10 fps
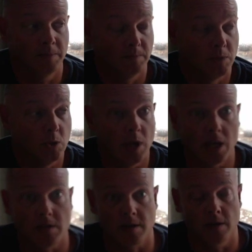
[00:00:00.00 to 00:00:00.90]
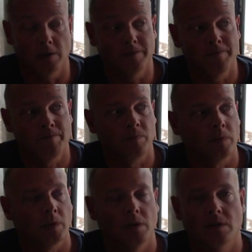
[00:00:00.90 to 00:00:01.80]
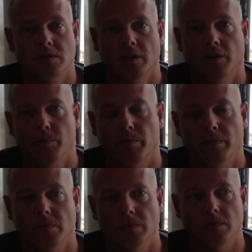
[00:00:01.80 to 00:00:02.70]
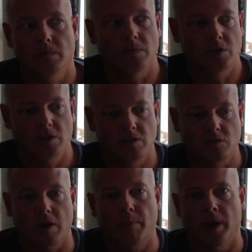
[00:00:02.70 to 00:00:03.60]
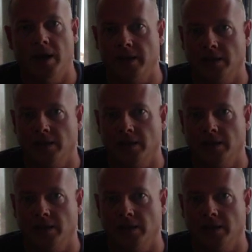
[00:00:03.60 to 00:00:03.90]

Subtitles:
2 days ago is that she's tripoding.